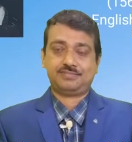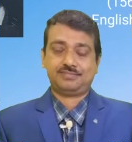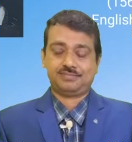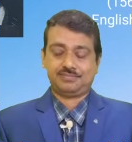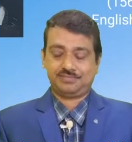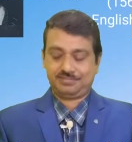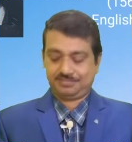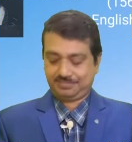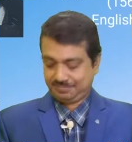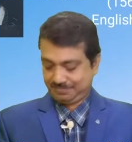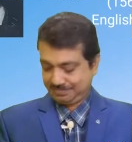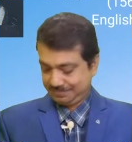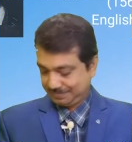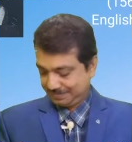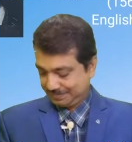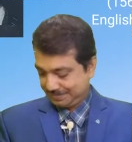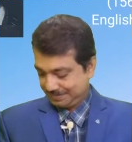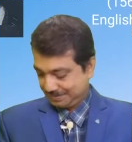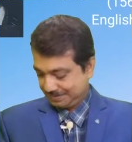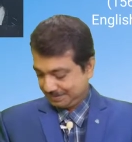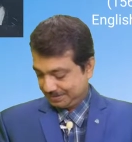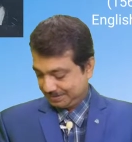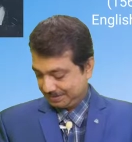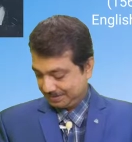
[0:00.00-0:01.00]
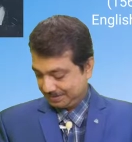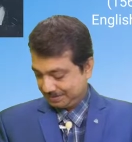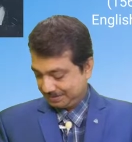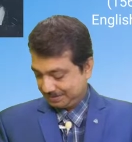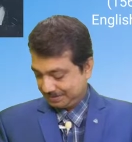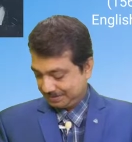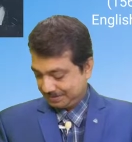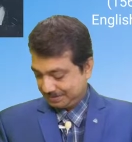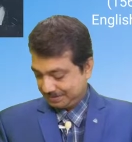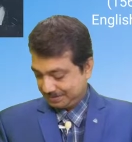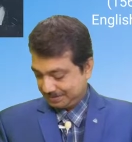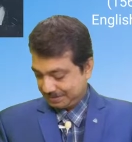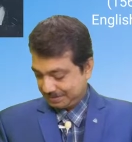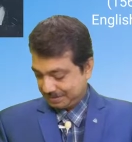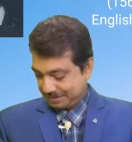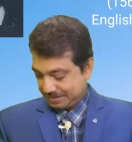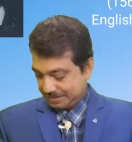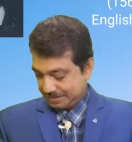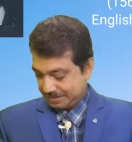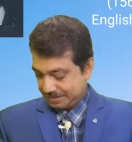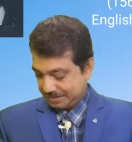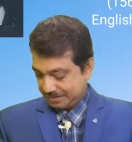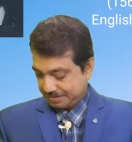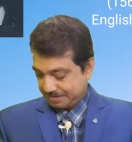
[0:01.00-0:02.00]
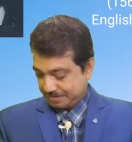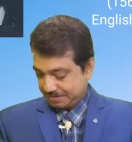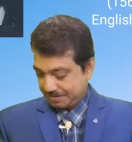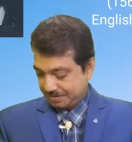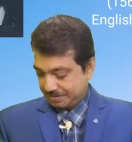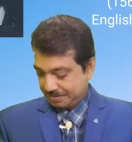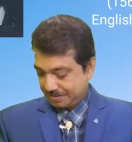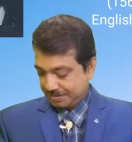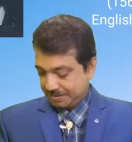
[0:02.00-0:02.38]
No one is speaking in this clip.